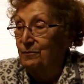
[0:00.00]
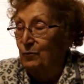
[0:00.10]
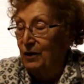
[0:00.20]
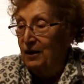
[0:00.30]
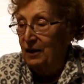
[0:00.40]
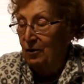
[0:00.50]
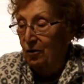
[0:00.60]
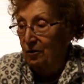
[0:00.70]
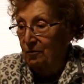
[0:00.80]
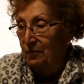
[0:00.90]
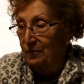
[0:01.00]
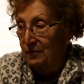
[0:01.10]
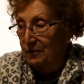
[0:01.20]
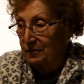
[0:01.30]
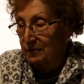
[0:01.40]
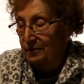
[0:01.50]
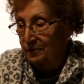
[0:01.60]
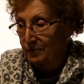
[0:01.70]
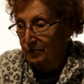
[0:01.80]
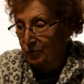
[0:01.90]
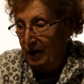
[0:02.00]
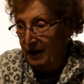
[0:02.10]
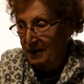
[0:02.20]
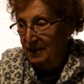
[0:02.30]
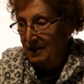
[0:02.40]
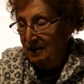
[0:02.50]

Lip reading: What do they call them? Rights.